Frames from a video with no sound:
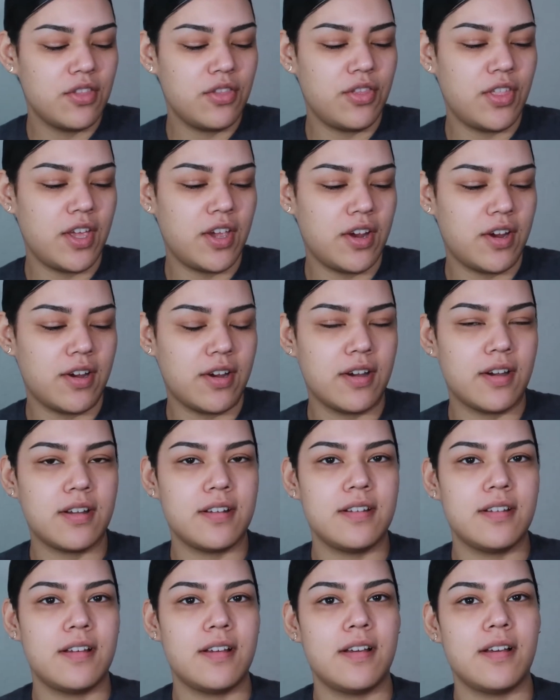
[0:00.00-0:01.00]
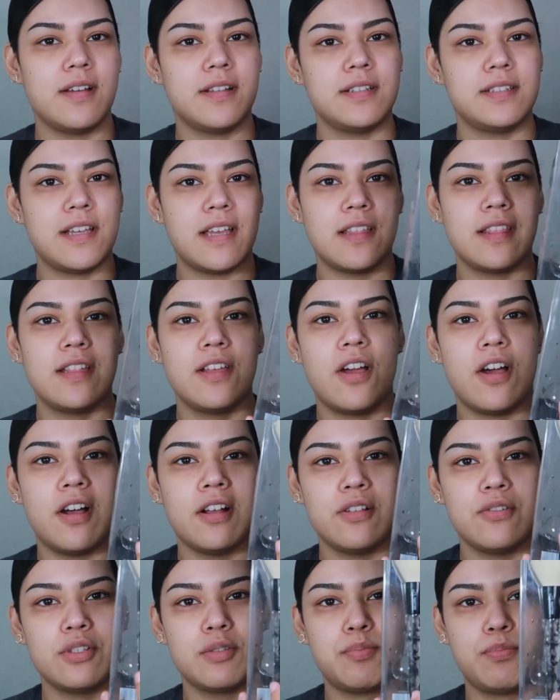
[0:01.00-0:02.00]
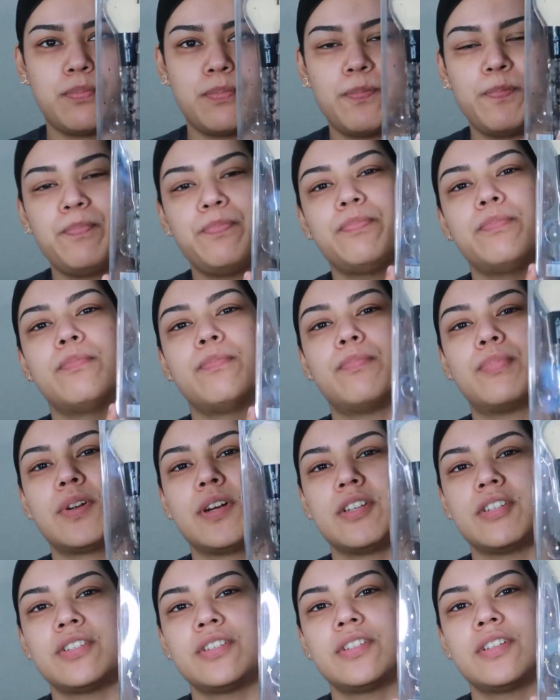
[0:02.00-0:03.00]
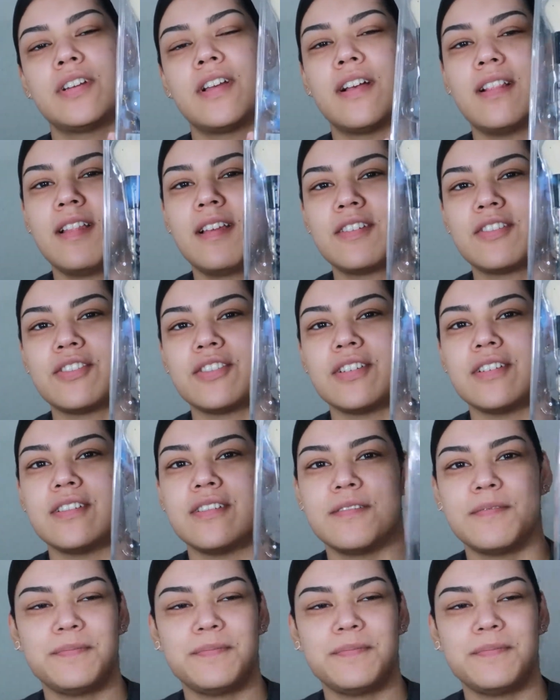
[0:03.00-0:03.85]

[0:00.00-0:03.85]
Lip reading: their Deathly Hallows brush collection.